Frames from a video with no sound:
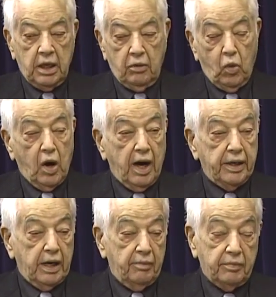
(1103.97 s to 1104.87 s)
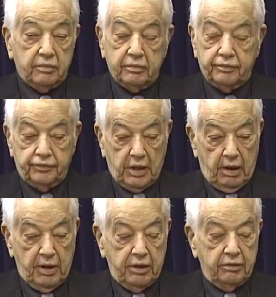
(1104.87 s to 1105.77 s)
Why? I'm,
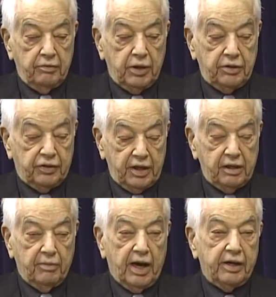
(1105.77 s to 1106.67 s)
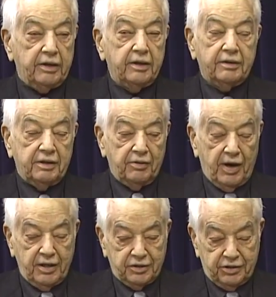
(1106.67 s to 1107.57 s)
I mean, when you think about it,
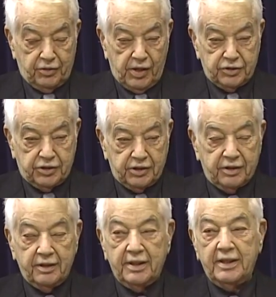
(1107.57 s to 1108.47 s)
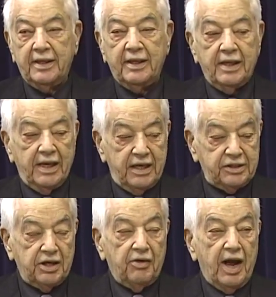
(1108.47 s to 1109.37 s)
you ask a question. Mm-hmm.
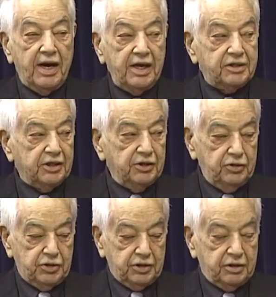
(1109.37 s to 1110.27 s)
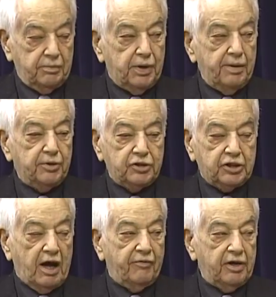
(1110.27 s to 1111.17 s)
Is there any solution to people
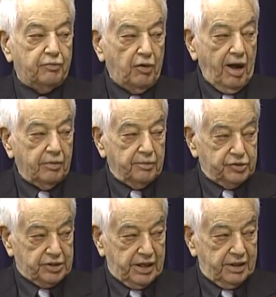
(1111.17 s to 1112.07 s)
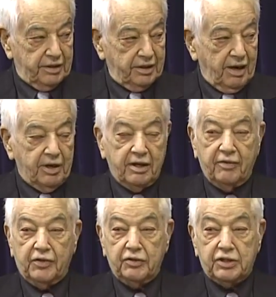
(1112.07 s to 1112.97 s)
solving problems then? I mean,
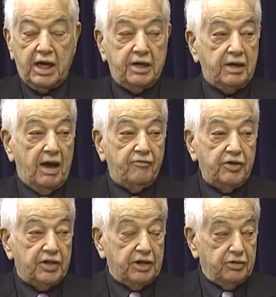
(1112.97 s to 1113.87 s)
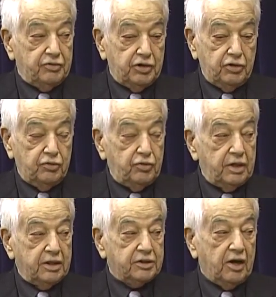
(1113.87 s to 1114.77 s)
if you said everything you do
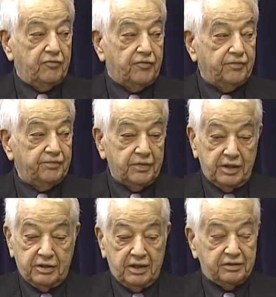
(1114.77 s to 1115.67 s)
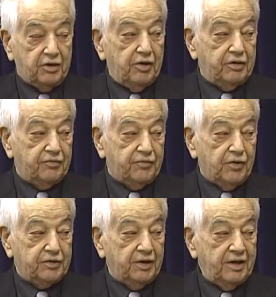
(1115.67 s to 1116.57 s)
is unfair, is going to
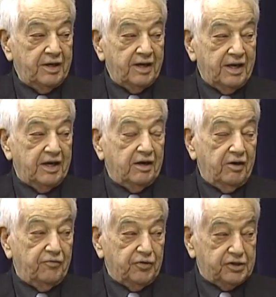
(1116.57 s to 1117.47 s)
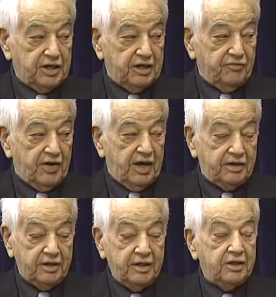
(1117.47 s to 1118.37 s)
force in an unforeseen
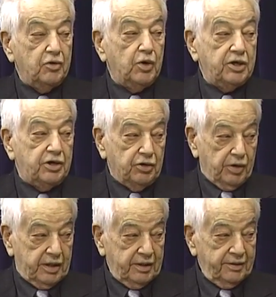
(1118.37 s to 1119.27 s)
event, you wouldn't do it.